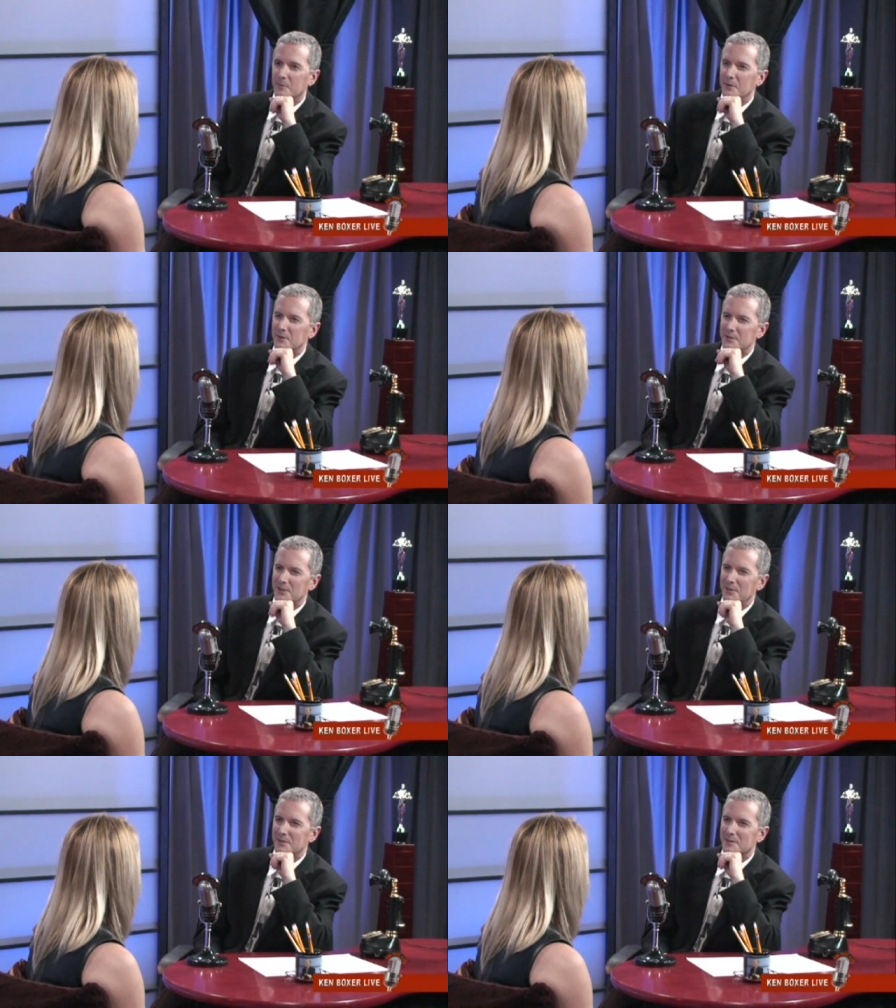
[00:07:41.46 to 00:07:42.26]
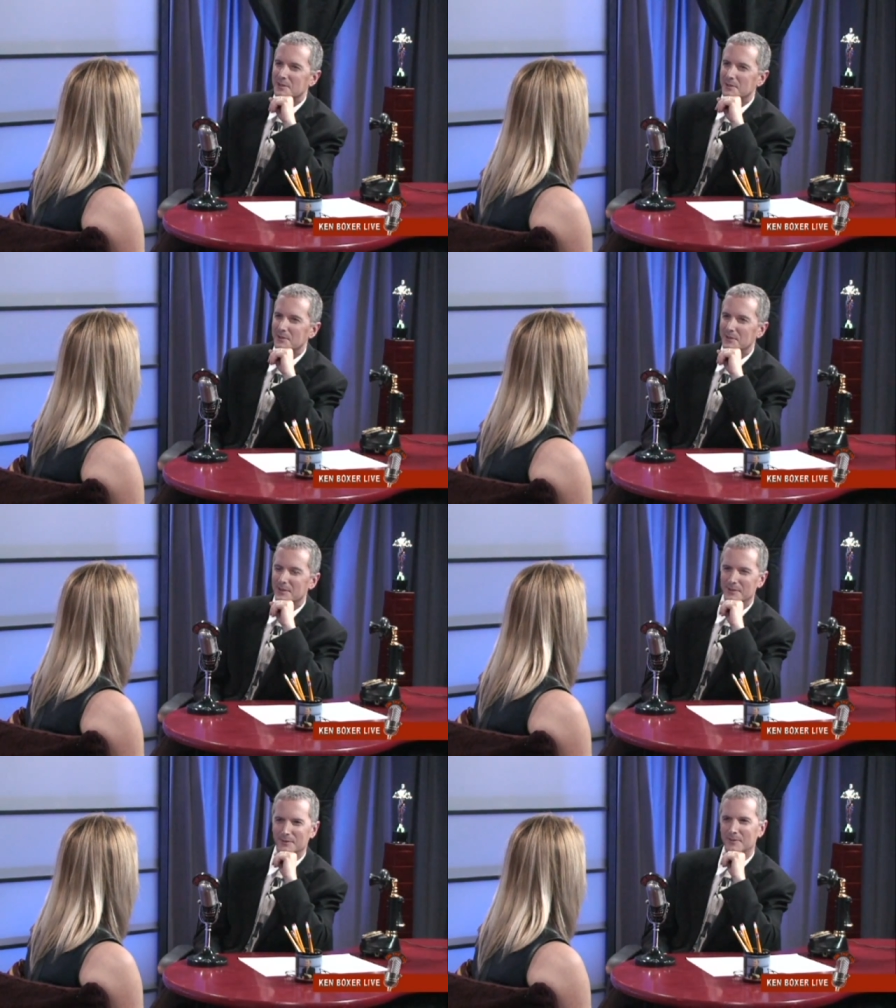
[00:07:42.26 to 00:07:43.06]
Well, when you're two years old,
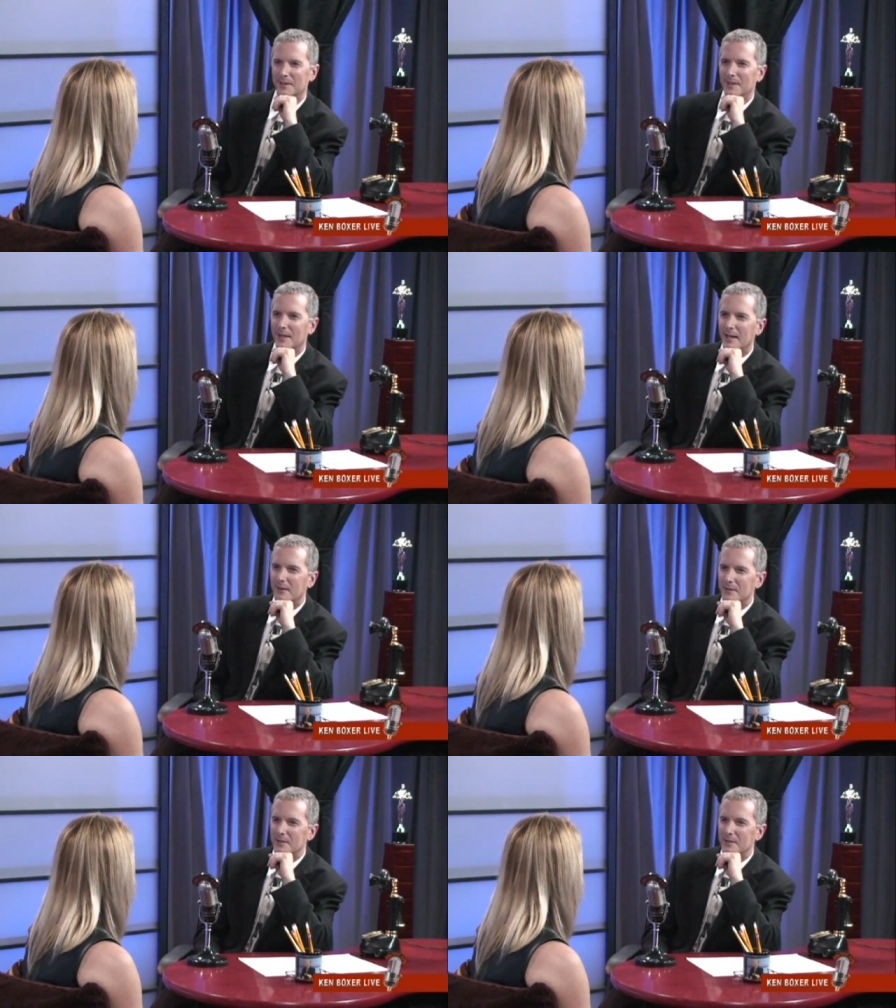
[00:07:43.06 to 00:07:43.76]
though, how